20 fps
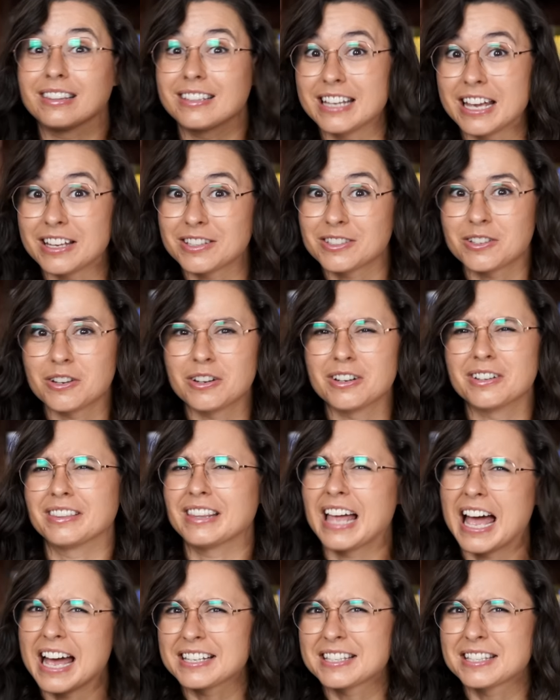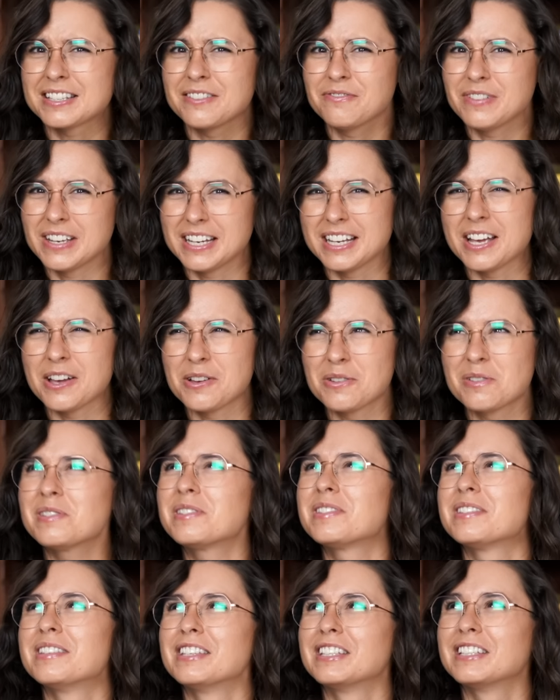last
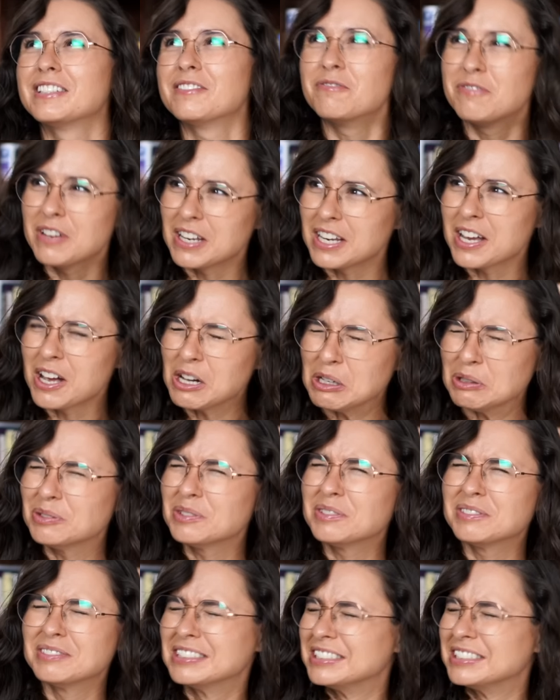video.